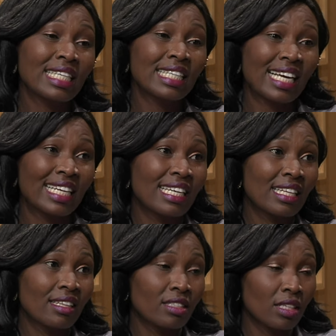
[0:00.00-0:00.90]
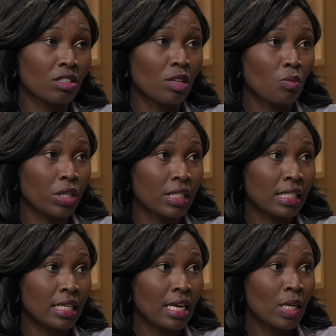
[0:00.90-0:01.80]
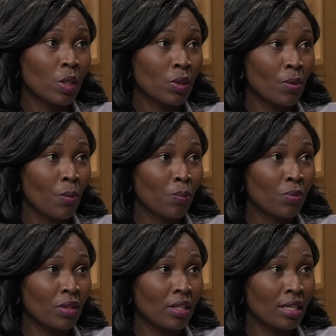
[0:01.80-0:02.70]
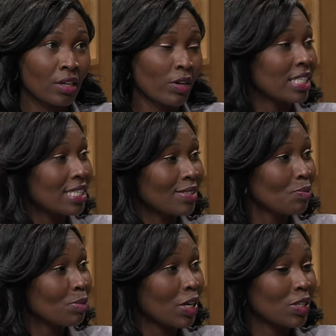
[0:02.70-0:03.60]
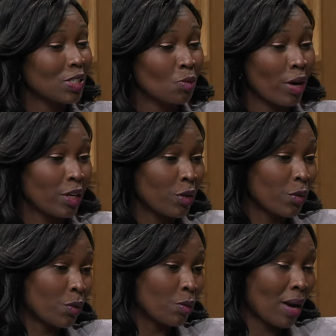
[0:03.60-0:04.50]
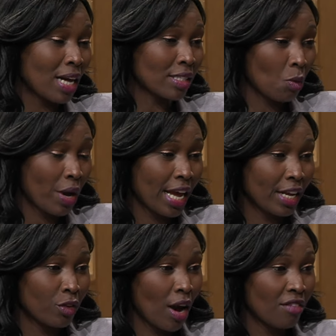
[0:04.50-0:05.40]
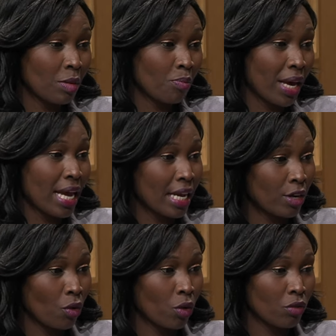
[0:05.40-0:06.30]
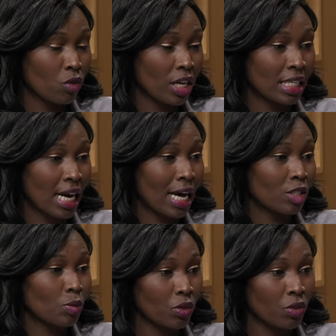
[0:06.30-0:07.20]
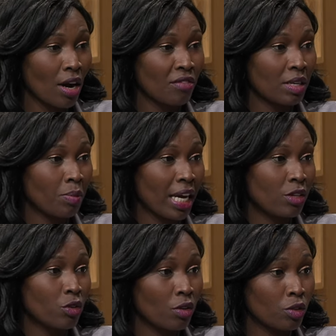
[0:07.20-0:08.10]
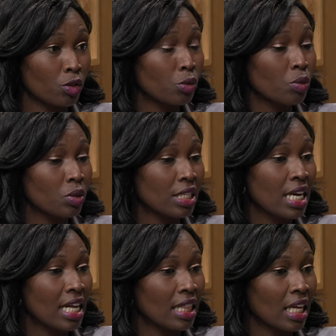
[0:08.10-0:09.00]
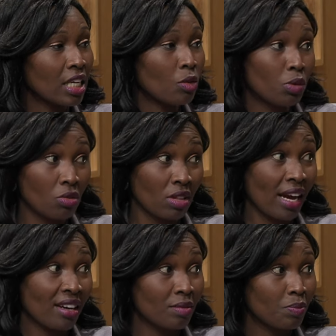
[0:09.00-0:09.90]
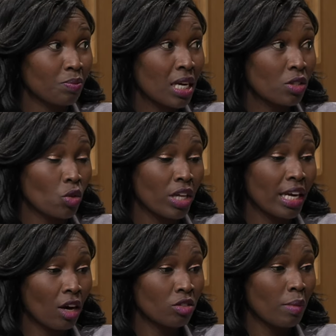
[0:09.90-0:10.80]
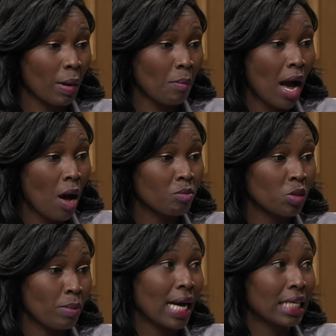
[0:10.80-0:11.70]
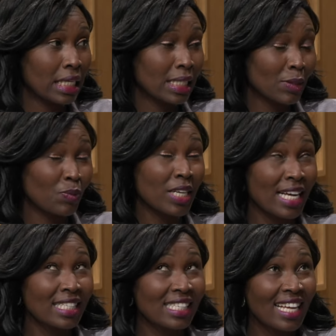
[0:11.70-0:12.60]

in Kenya, the system was crazy because when you pass away and you haven't paid or if you're in the hospital you haven't paid your dues they keep you there so they held my mom's oh body my. yes